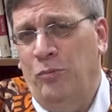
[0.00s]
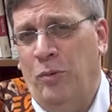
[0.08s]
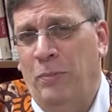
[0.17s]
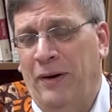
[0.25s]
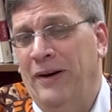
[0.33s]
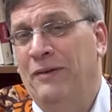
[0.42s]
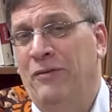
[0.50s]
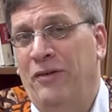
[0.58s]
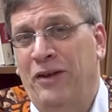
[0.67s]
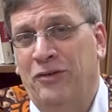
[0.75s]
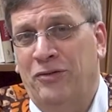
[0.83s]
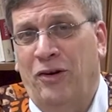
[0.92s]
preparing for
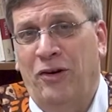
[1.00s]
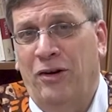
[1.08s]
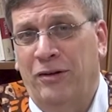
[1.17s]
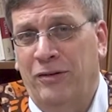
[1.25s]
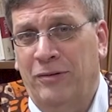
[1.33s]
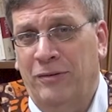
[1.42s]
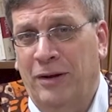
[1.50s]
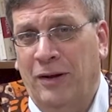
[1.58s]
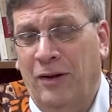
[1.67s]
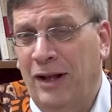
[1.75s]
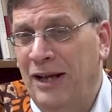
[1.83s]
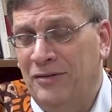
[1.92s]
this all
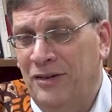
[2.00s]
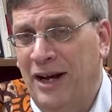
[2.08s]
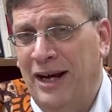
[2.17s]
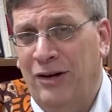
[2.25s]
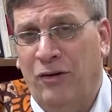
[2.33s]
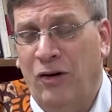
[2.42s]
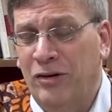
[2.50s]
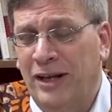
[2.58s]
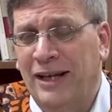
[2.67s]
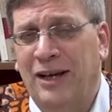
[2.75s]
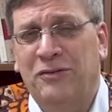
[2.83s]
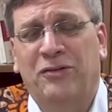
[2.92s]
all last night or all day
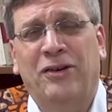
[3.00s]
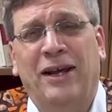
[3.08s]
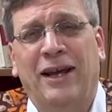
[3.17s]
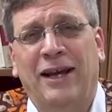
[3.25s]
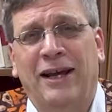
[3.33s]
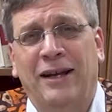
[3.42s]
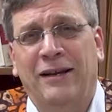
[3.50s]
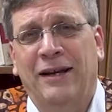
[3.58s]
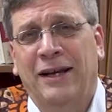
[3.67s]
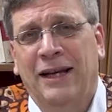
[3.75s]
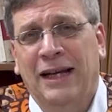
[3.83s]
yesterday, and